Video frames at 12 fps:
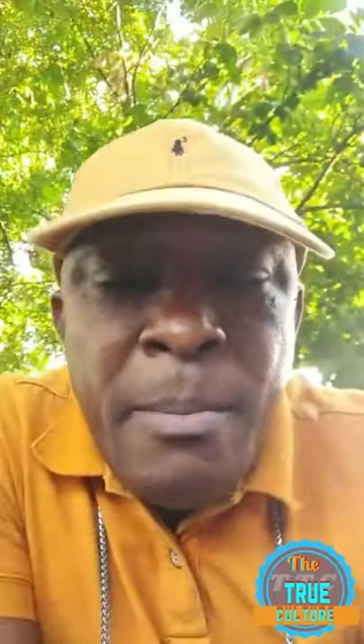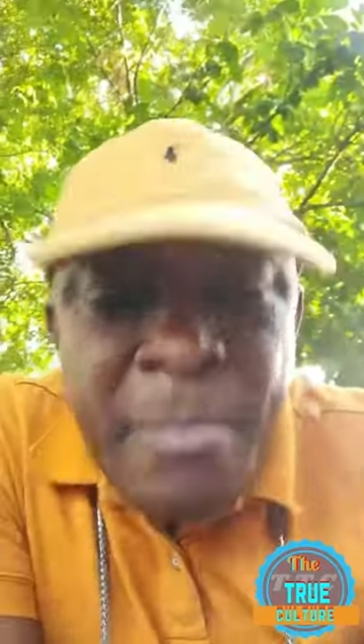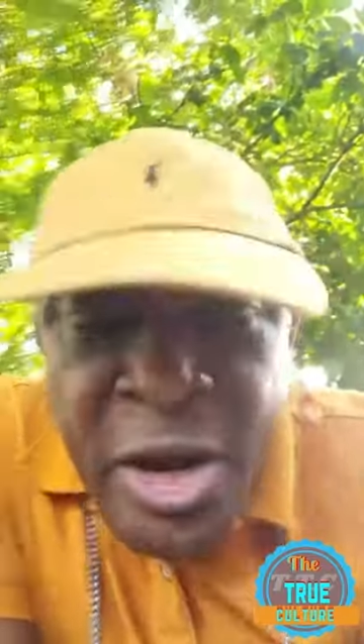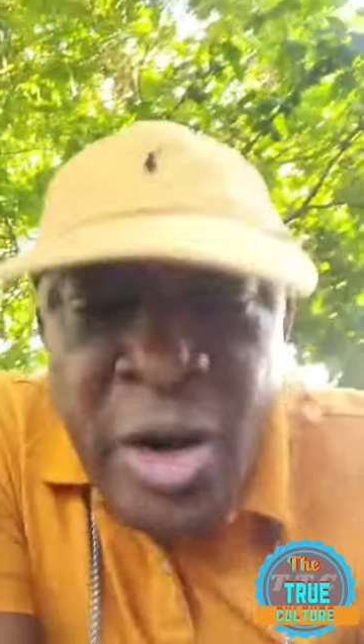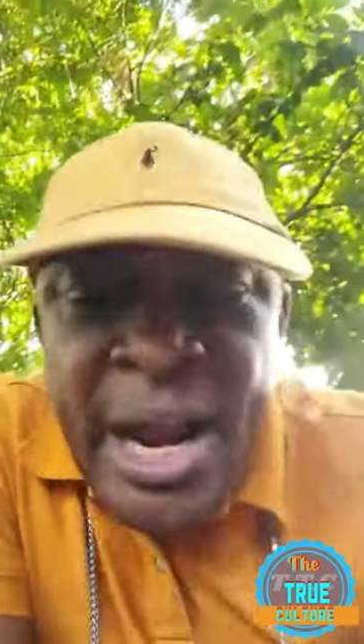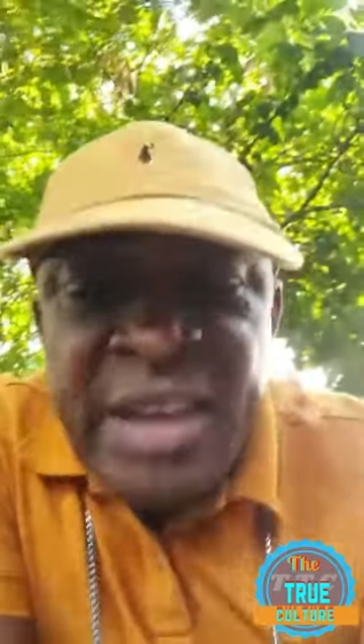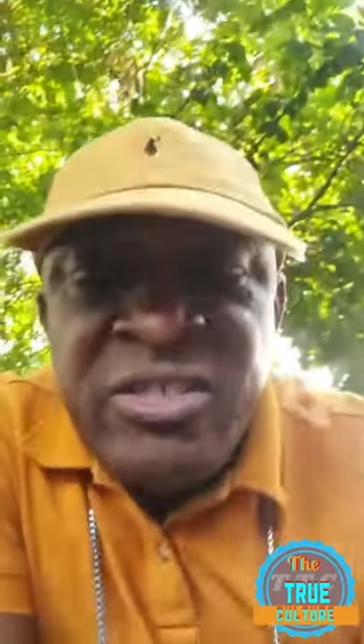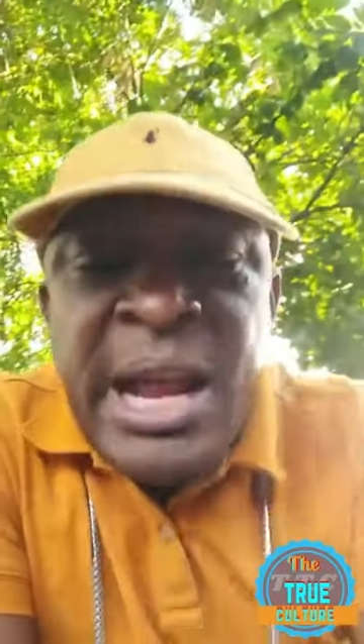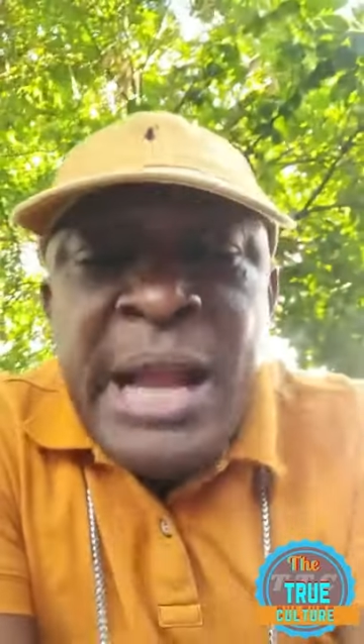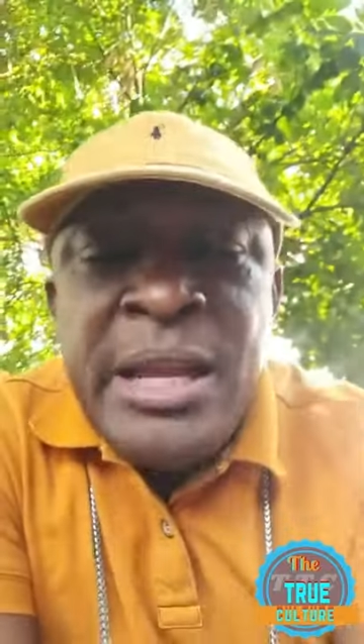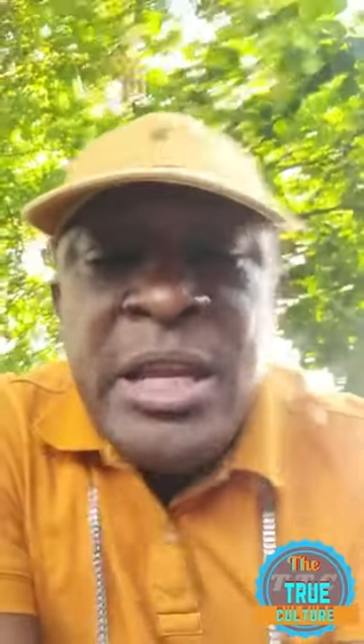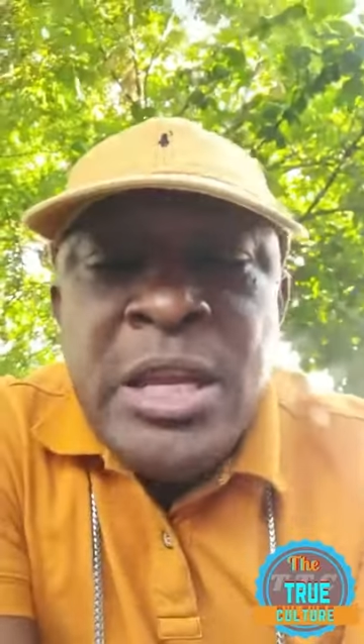Be no
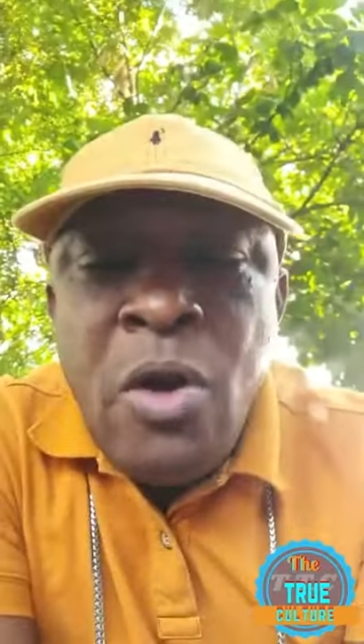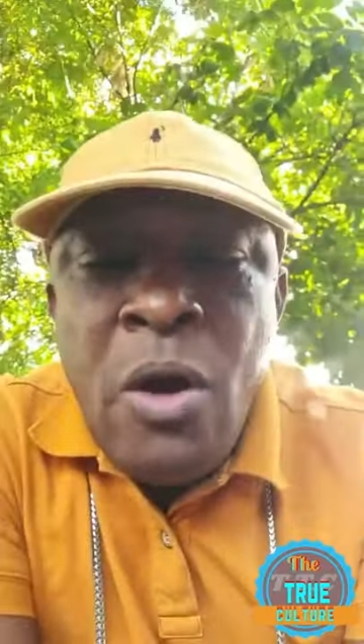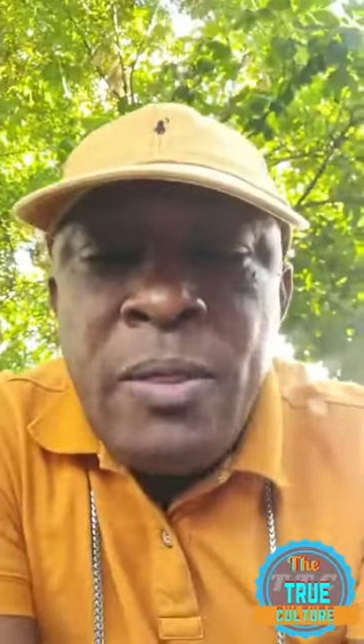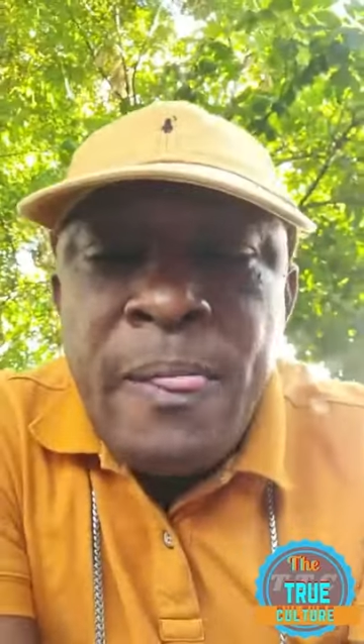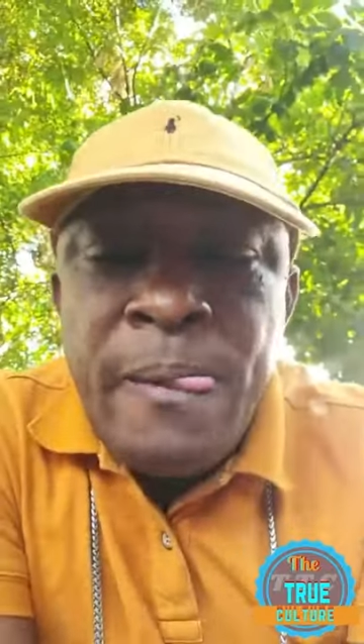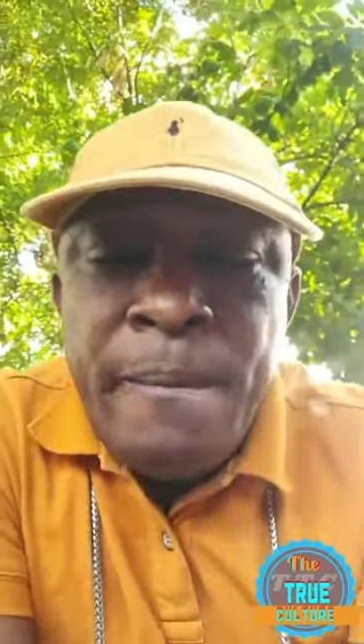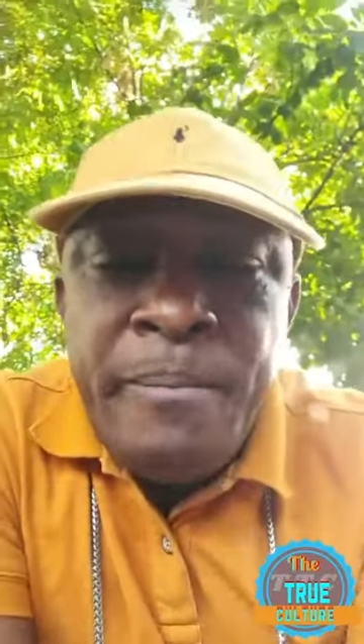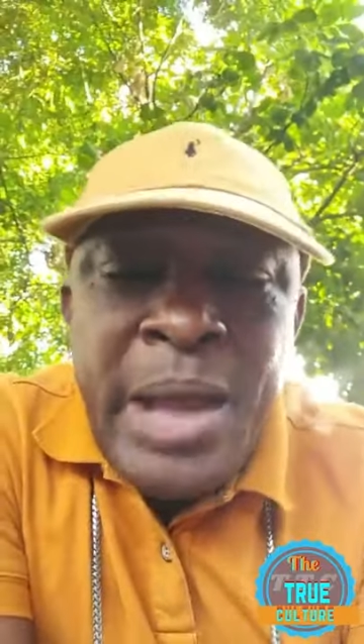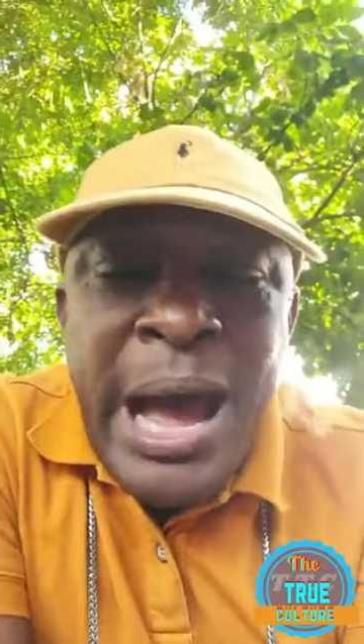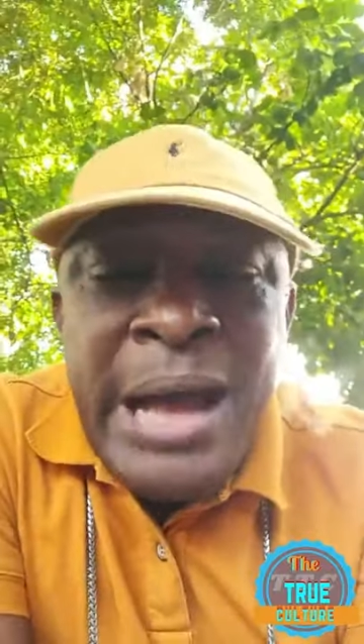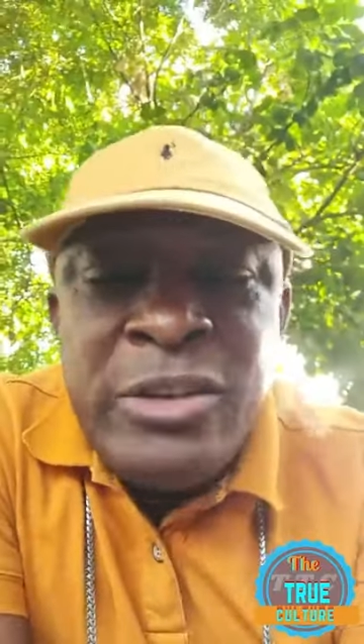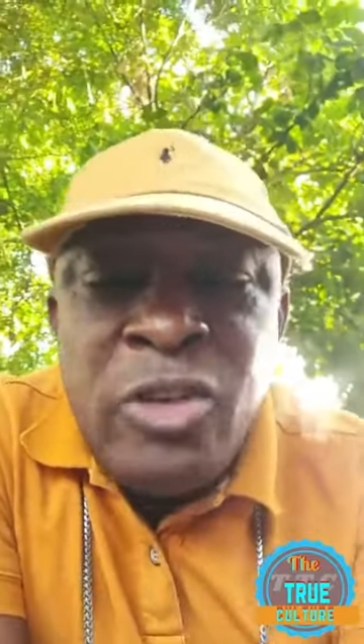national hero
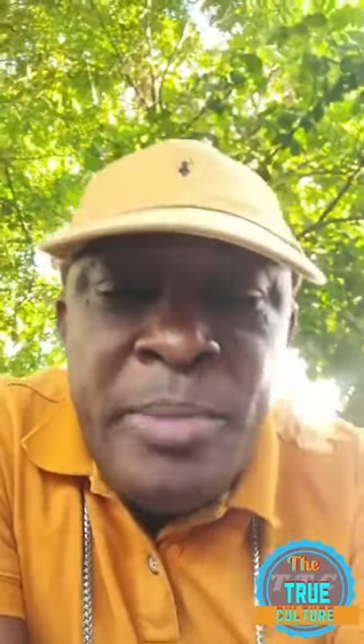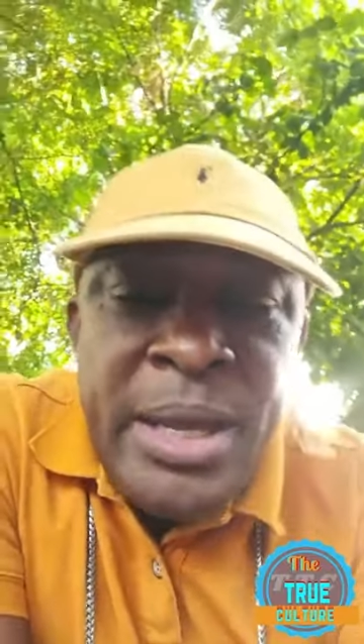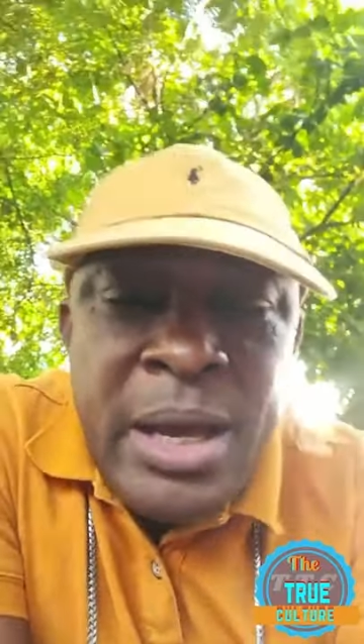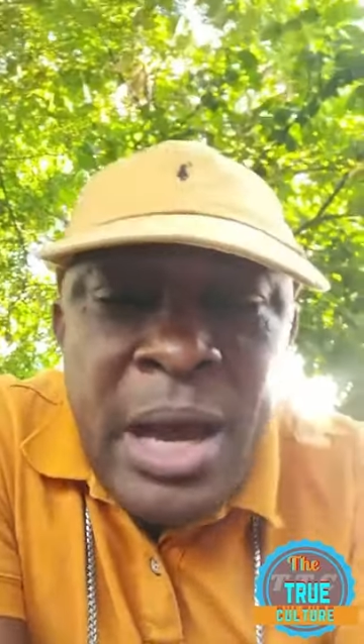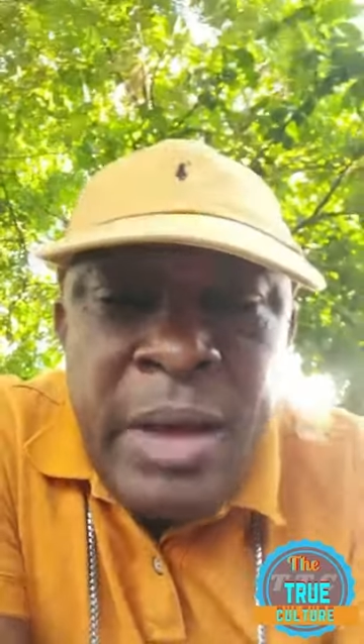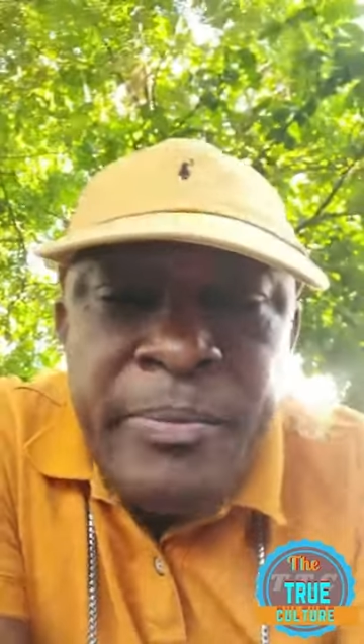at Jamaica.